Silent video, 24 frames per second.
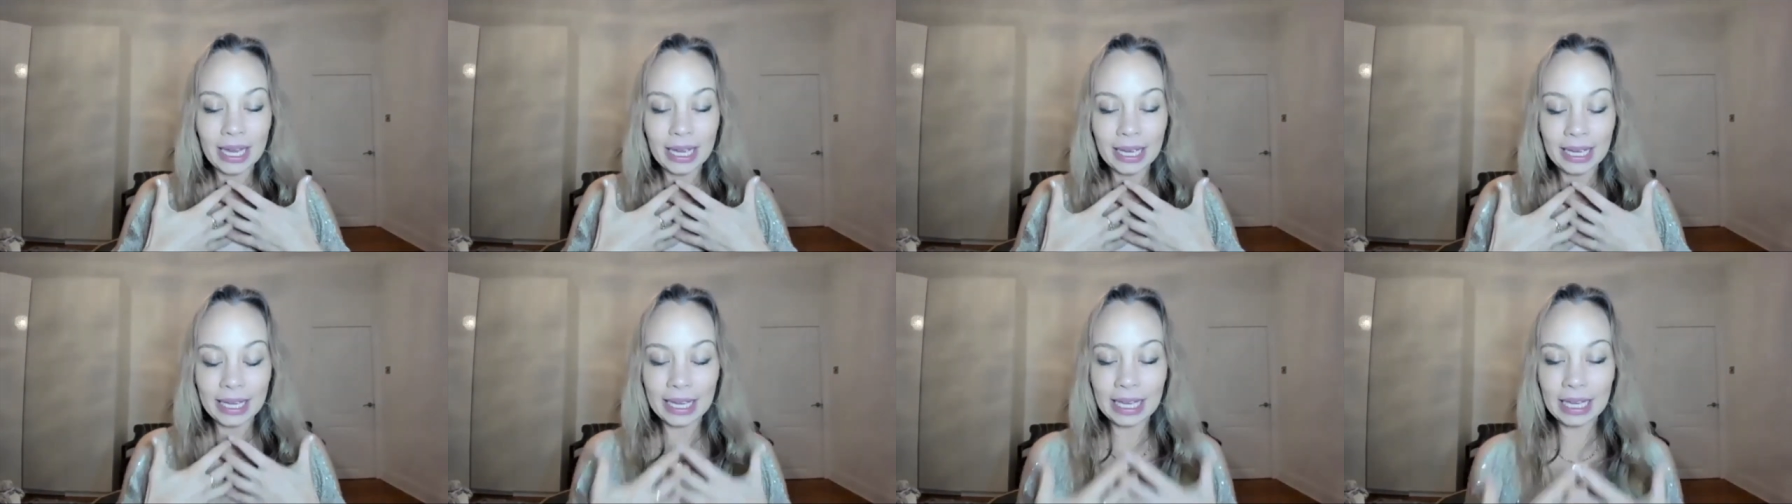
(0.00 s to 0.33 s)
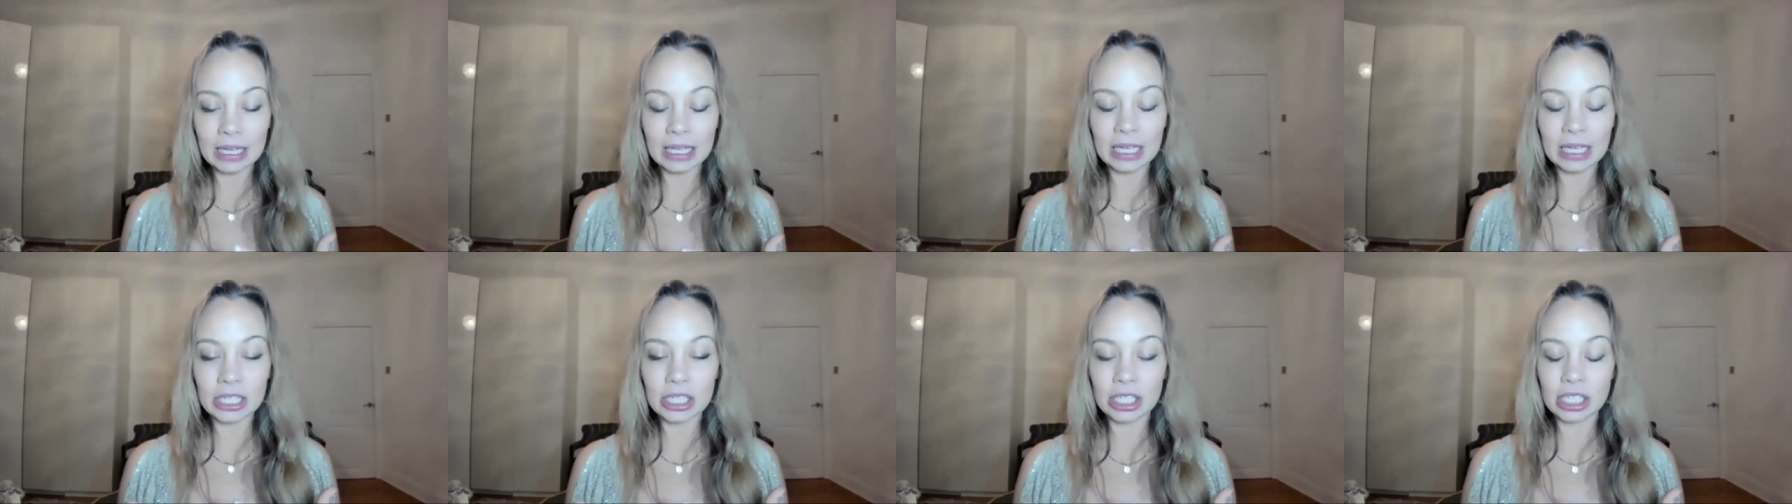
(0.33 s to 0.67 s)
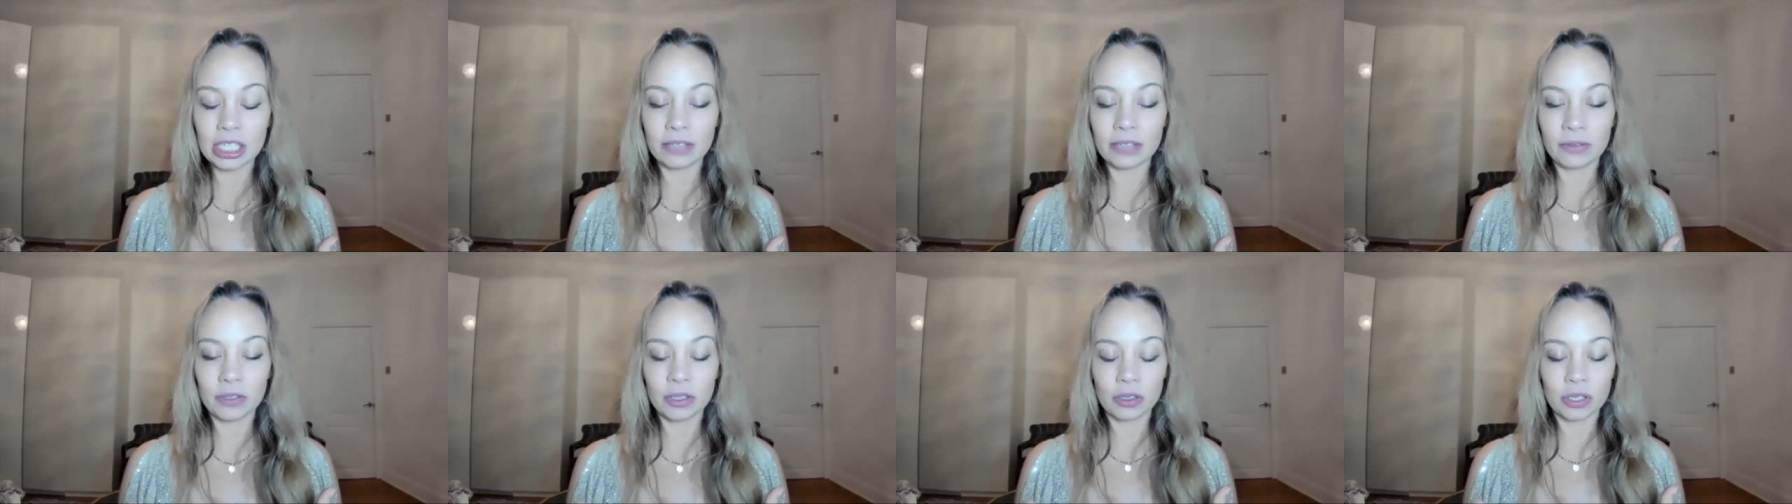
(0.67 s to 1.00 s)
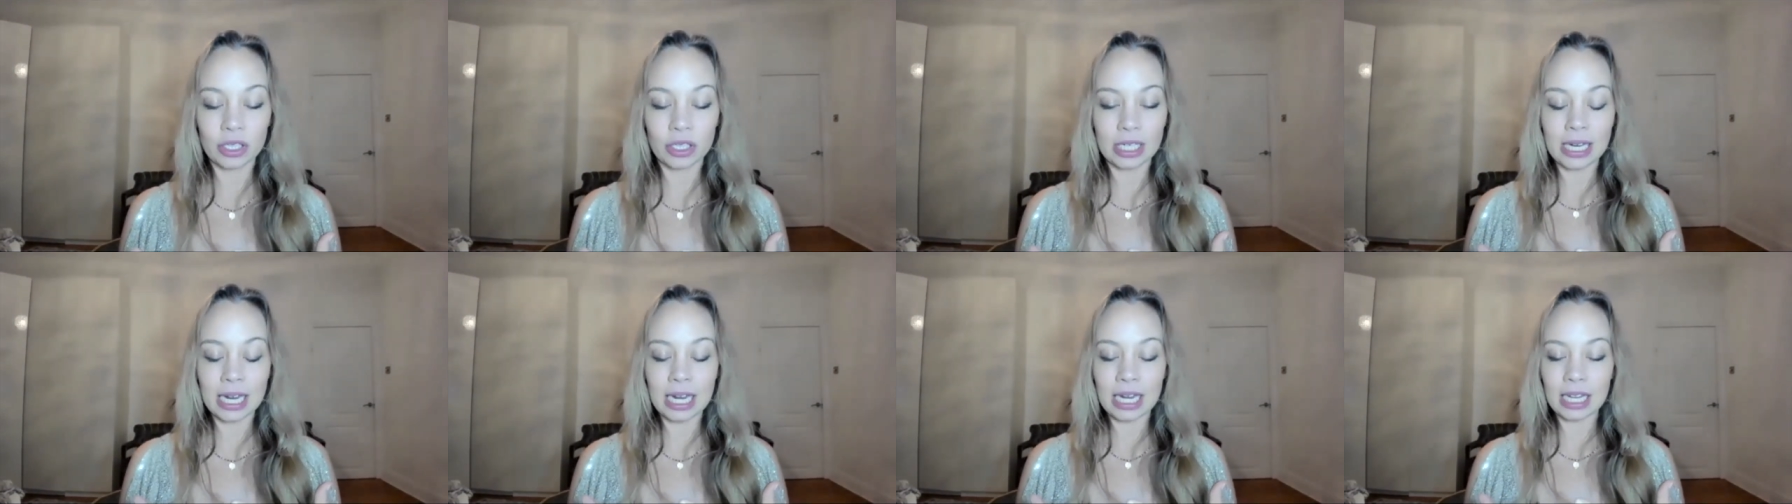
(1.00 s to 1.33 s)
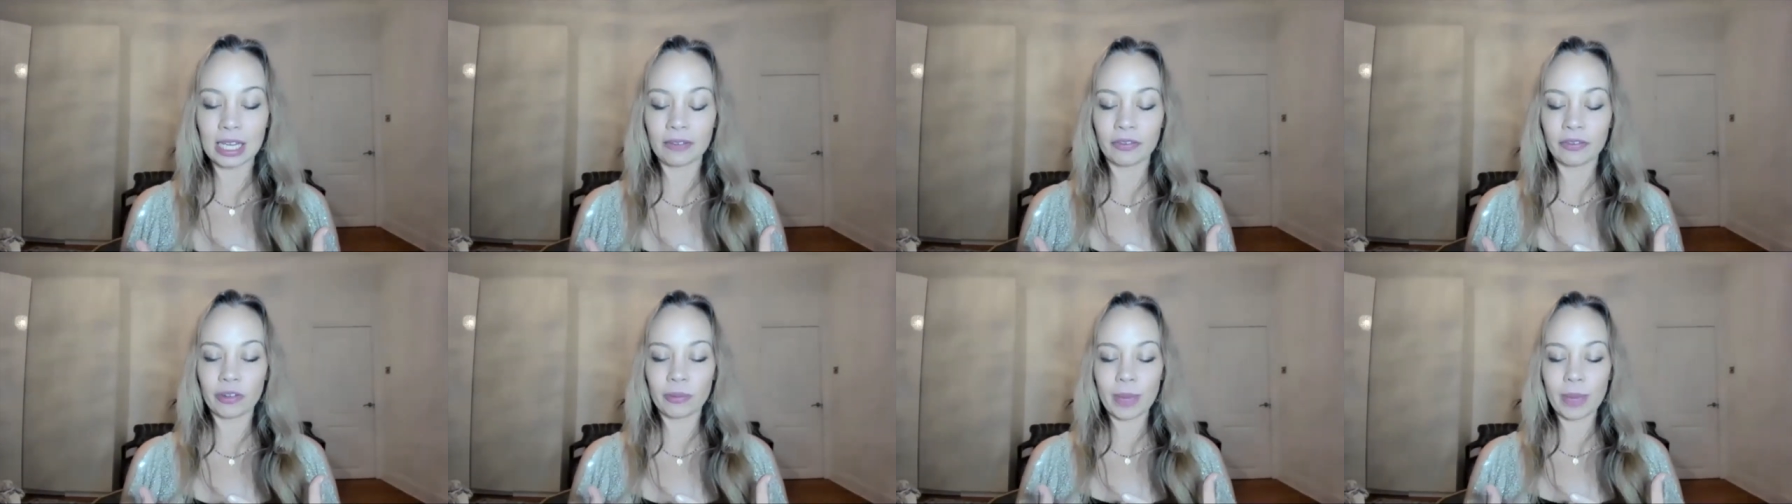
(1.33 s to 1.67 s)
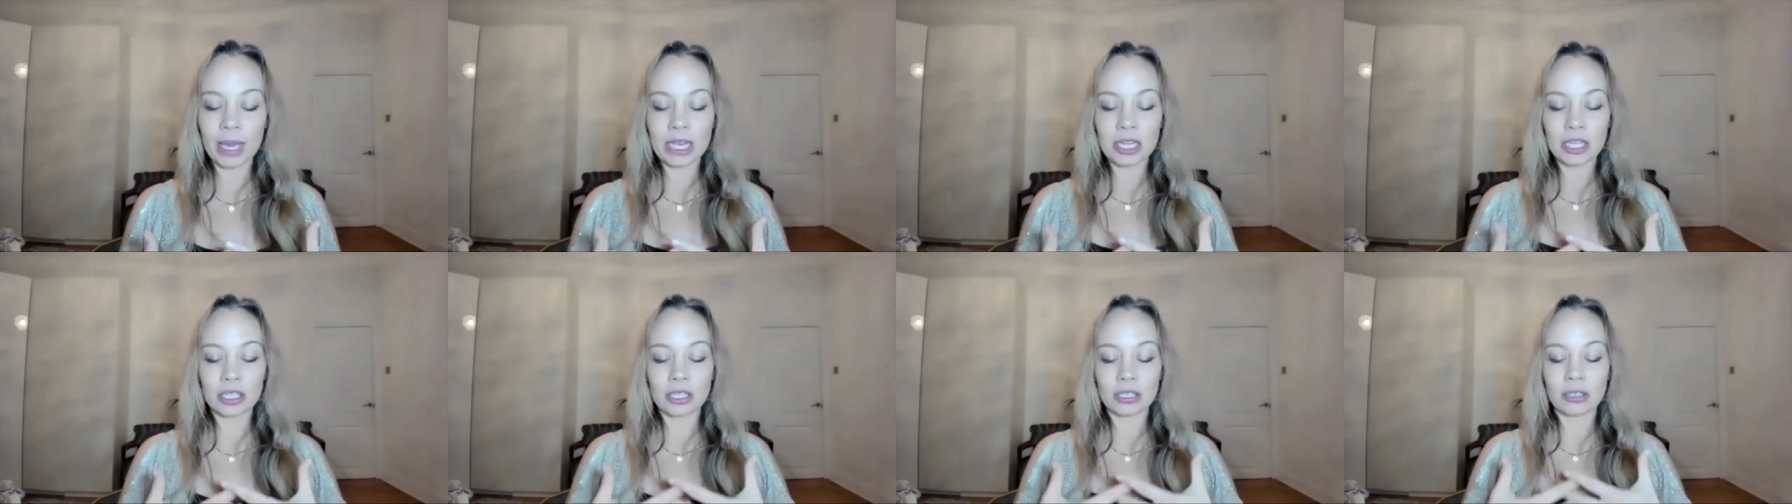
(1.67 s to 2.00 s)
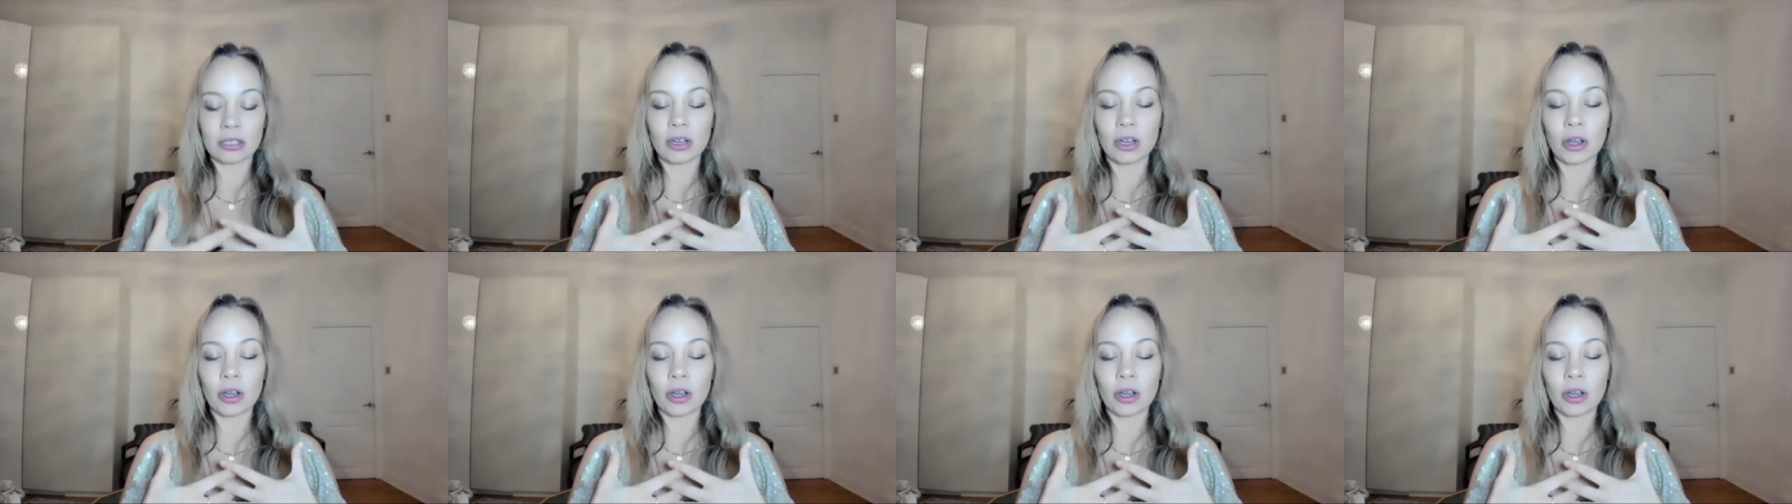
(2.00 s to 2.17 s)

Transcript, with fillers: heal and shift your genetic information,